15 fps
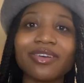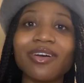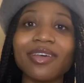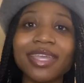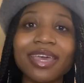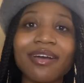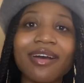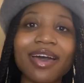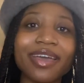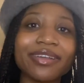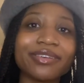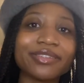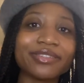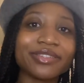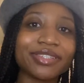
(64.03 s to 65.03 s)
calling out
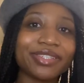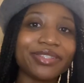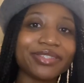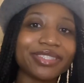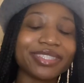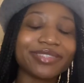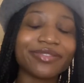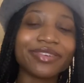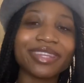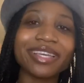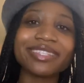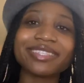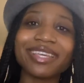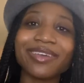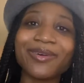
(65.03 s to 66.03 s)
idols for, use, for
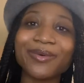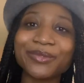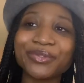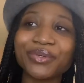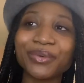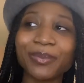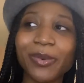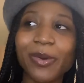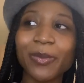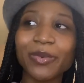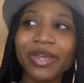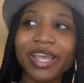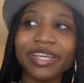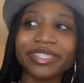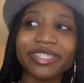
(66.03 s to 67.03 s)
things like cultural
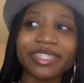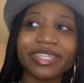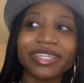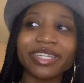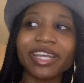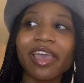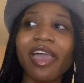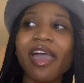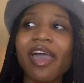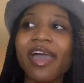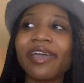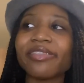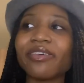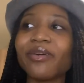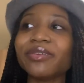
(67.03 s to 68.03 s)
appropriation.
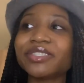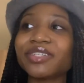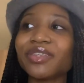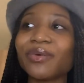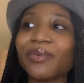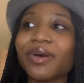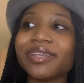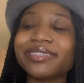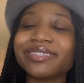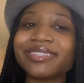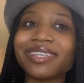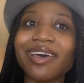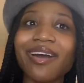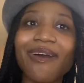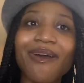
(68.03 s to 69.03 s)
Those are the ones
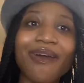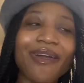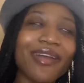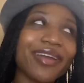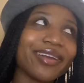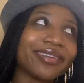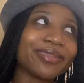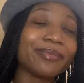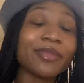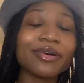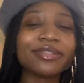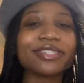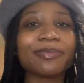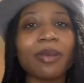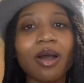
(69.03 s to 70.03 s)
that are the
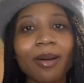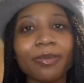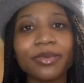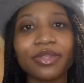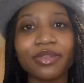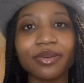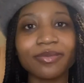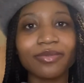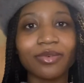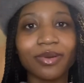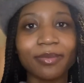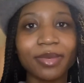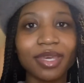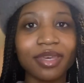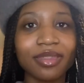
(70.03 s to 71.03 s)
most popular
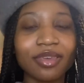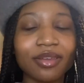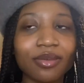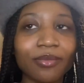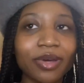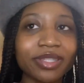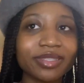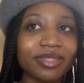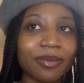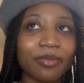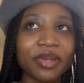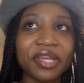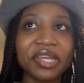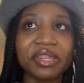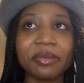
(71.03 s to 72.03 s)
for me. They're the ones that
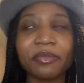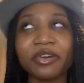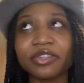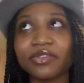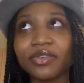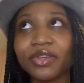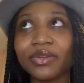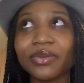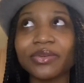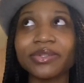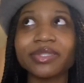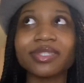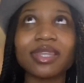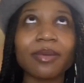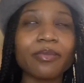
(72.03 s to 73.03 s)
bring in the most
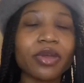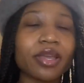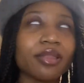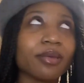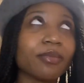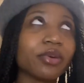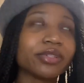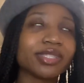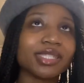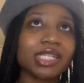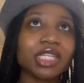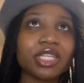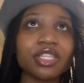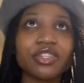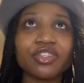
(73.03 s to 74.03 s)
views, that bring the most
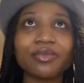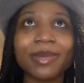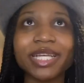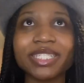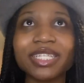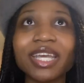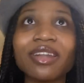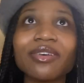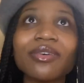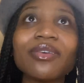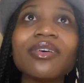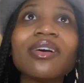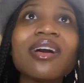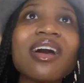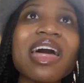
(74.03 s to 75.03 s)
attention to my
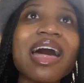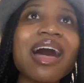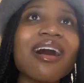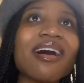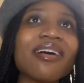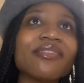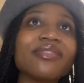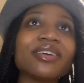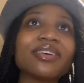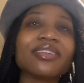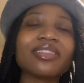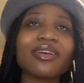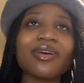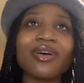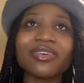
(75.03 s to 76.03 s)
channel. However,
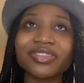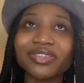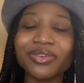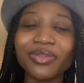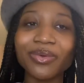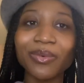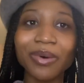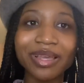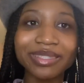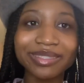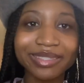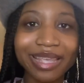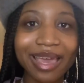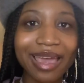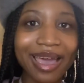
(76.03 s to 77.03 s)
they're also the
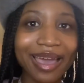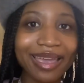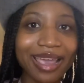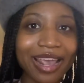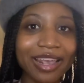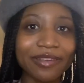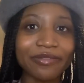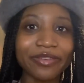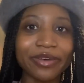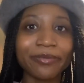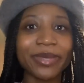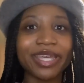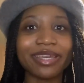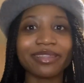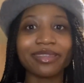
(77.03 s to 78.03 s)
ones that I hate
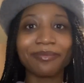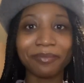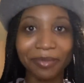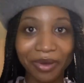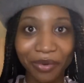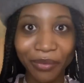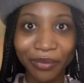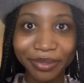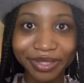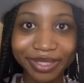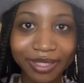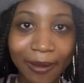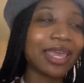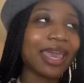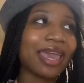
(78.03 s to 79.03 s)
filming the
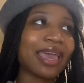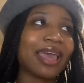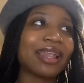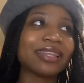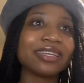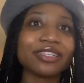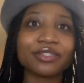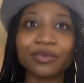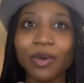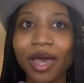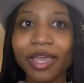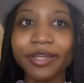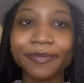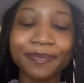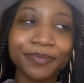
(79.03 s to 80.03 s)
most. And here's
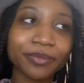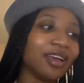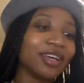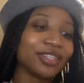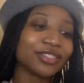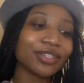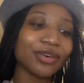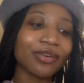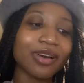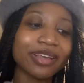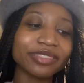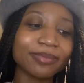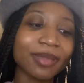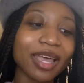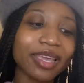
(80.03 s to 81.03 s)
why. So
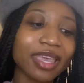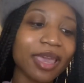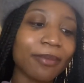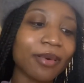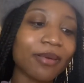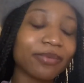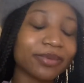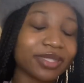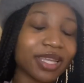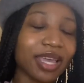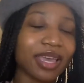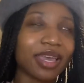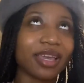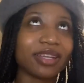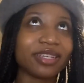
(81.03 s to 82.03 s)
as a black K-pop
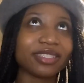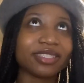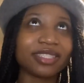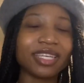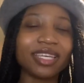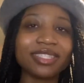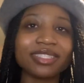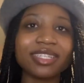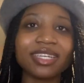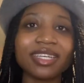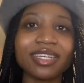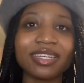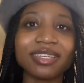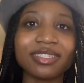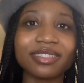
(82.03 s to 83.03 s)
stan, it's
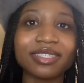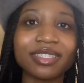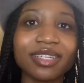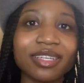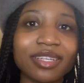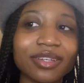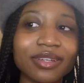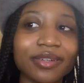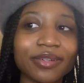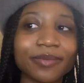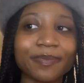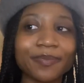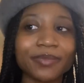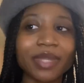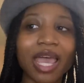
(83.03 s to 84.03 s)
easy to
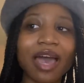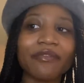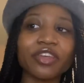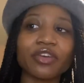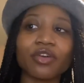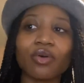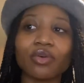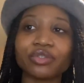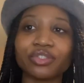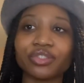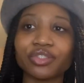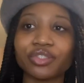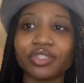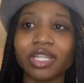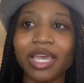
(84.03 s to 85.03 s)
have your
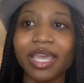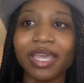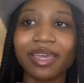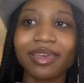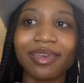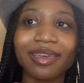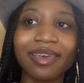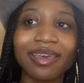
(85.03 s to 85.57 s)
culture like